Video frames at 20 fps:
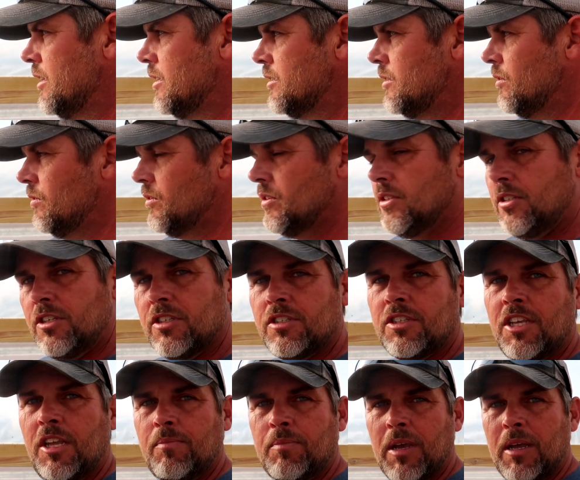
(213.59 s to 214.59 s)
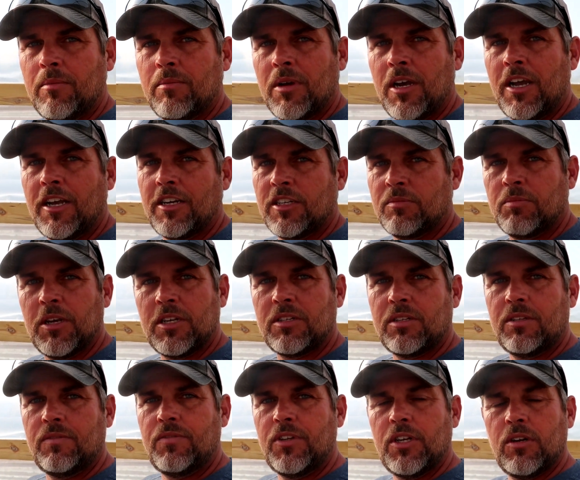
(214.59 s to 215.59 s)
So just keep that in mind,
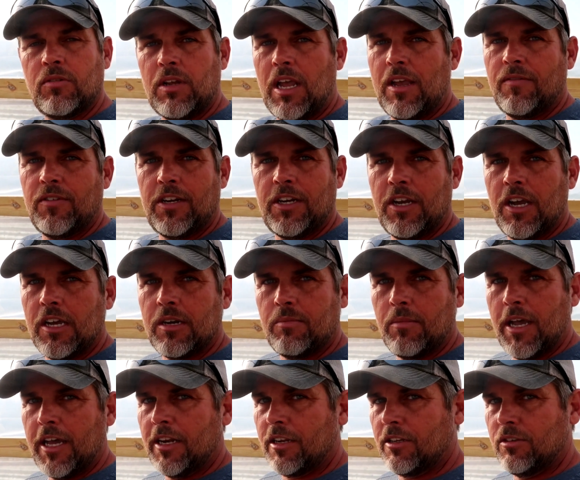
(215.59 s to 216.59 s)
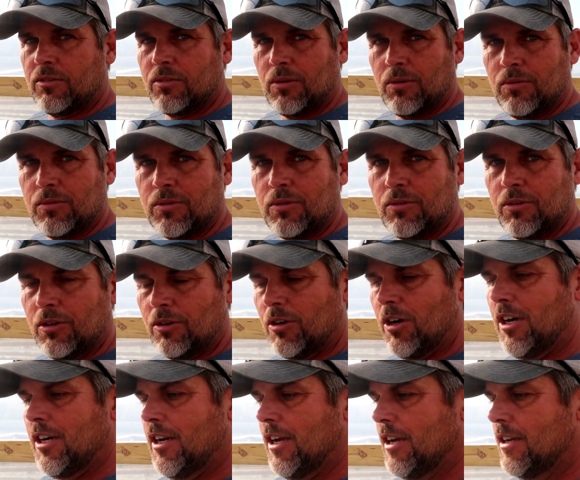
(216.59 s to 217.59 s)
especially if you don't have any automatic controls on your
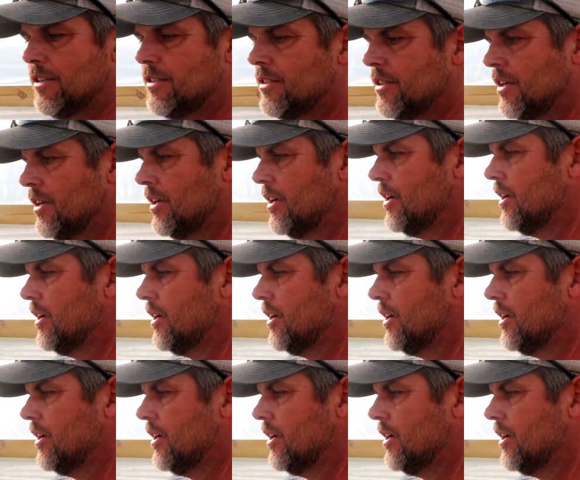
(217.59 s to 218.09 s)
greenhouse.